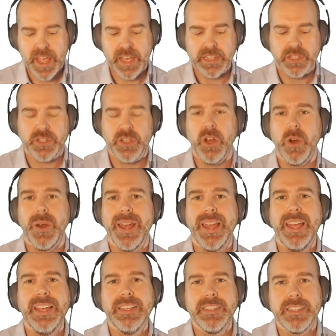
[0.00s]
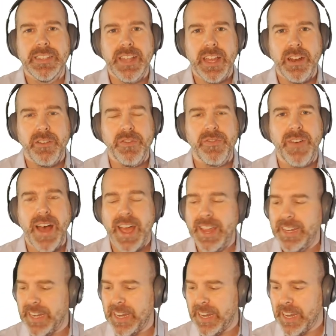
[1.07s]
And so instead of
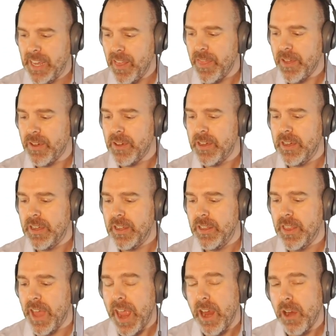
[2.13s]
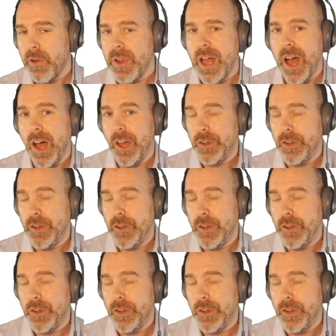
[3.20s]
finding the area